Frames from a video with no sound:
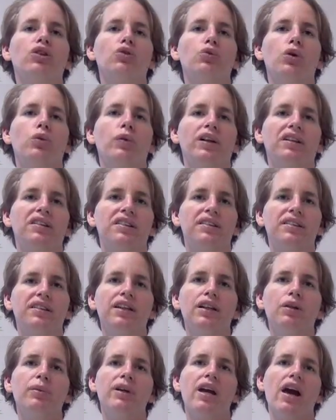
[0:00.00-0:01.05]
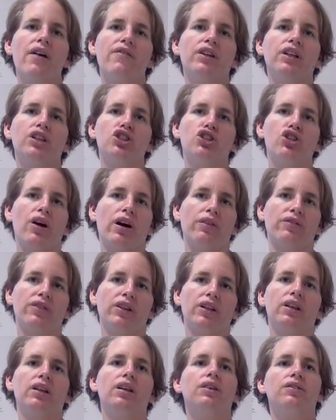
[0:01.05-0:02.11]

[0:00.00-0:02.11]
but we will still be having traffic